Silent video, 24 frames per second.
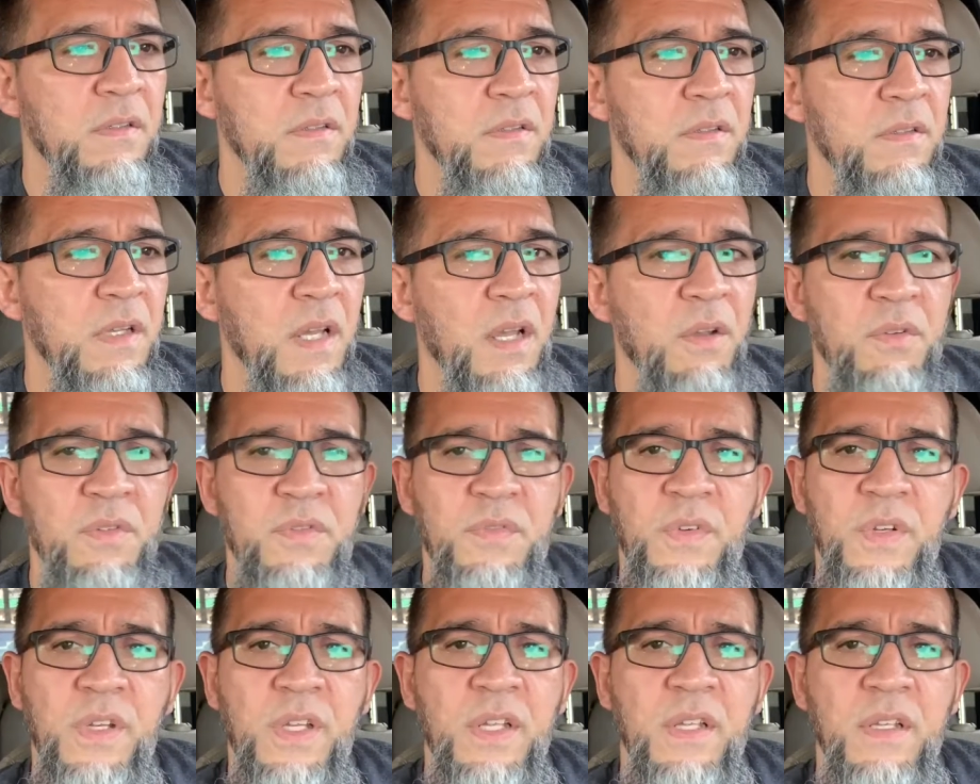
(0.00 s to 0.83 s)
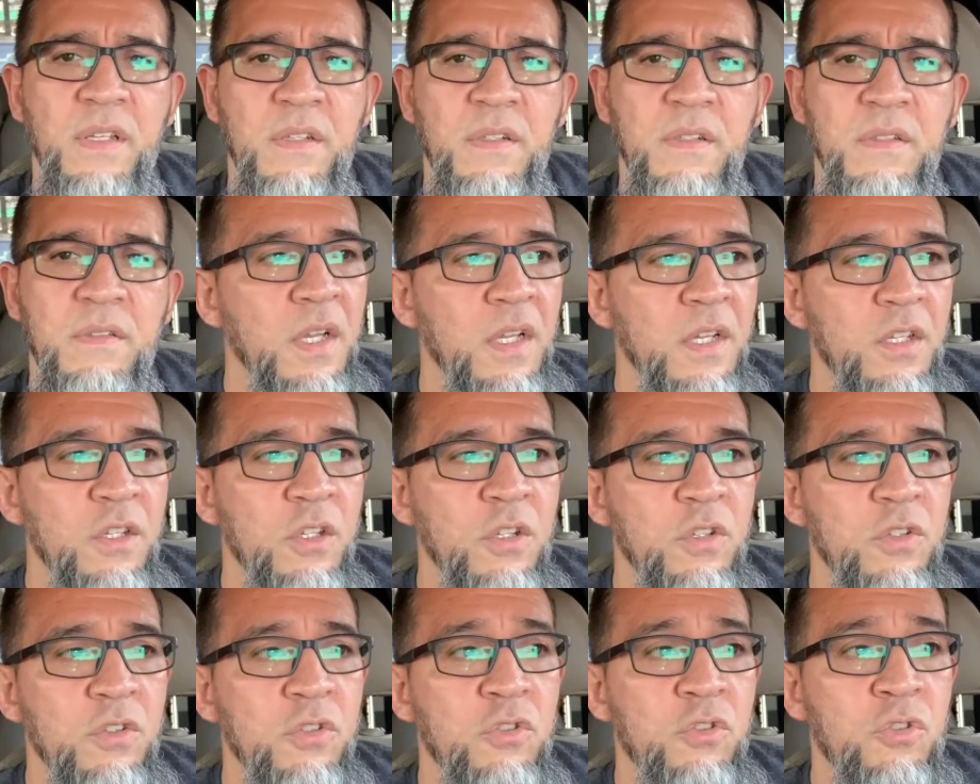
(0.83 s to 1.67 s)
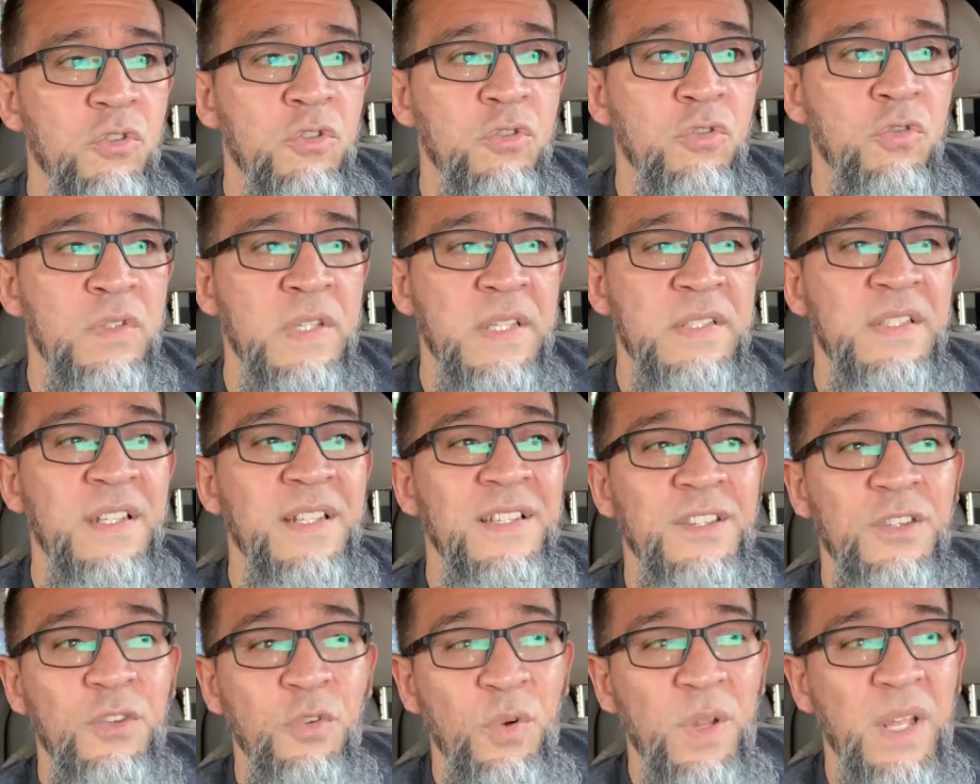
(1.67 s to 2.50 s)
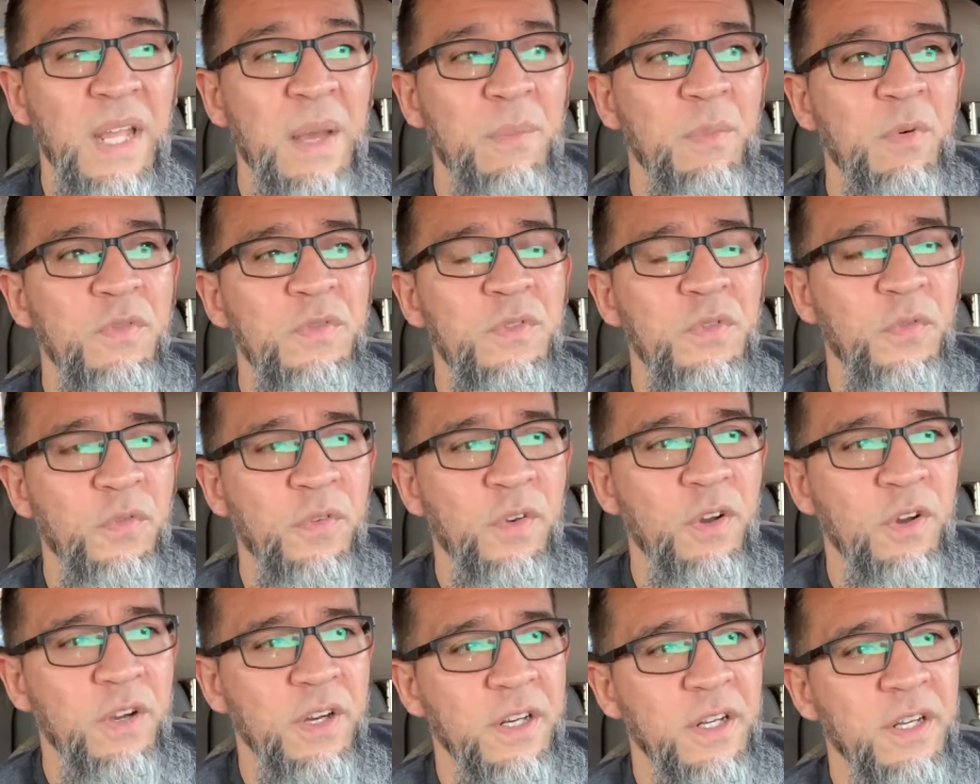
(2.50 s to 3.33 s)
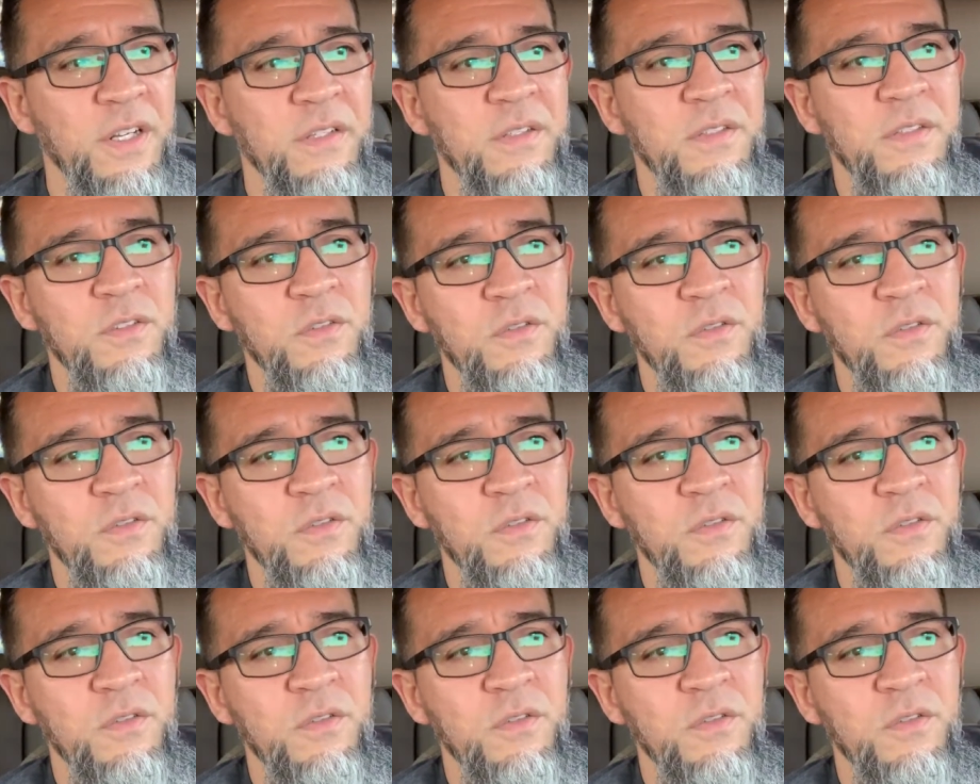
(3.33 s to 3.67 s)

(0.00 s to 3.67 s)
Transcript: I always forget. 2003, I moved to Florida.